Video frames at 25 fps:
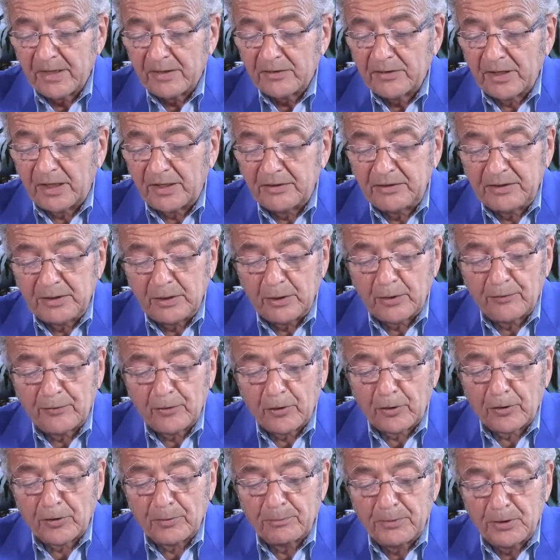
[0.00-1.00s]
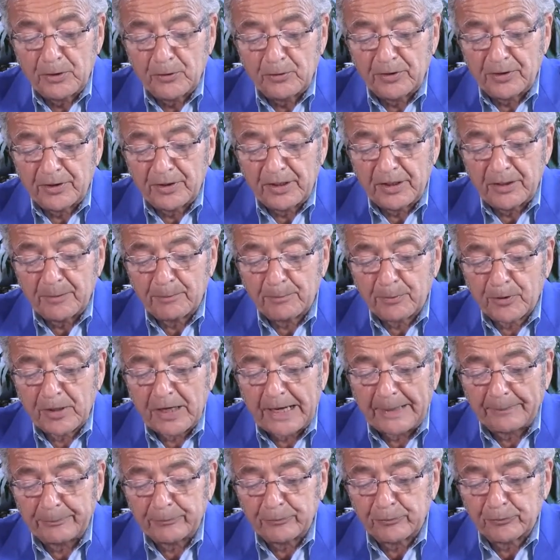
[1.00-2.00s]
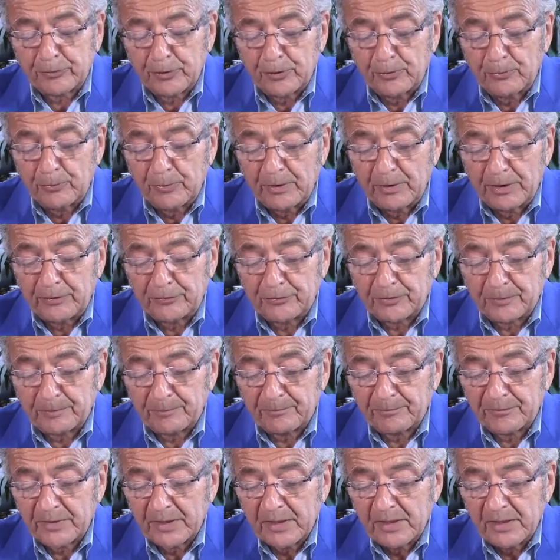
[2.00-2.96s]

the idea of herd immunity, and perhaps with good reason.